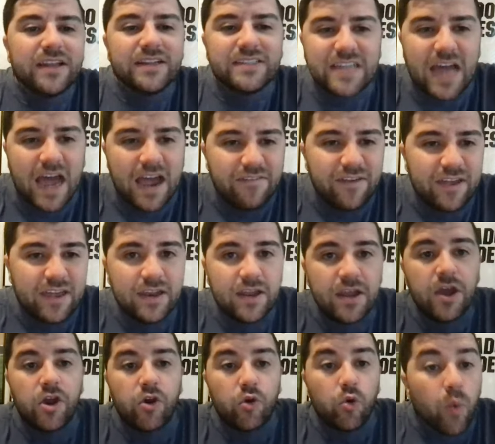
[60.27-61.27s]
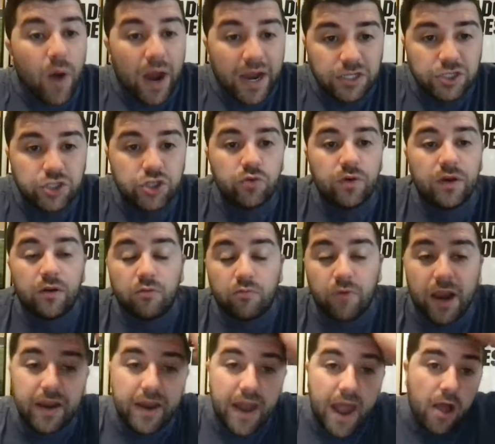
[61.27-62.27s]
Let's dive in right to it.
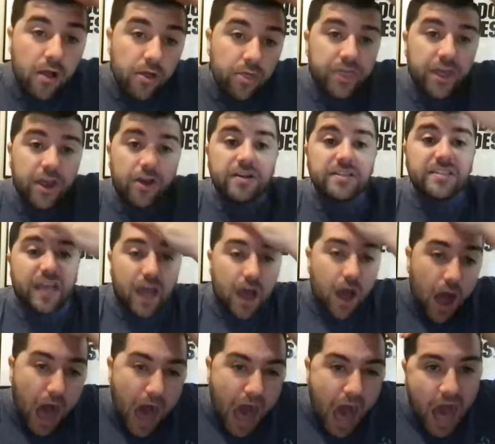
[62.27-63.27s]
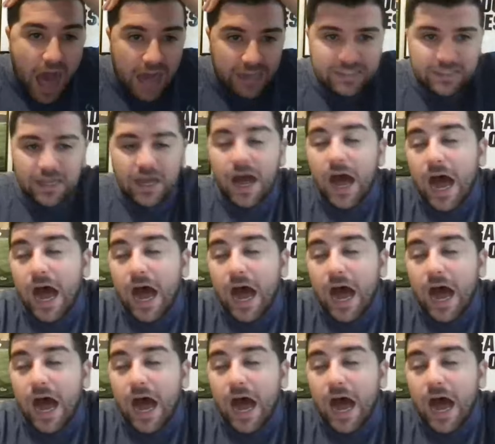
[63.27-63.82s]
Right now, there is a hot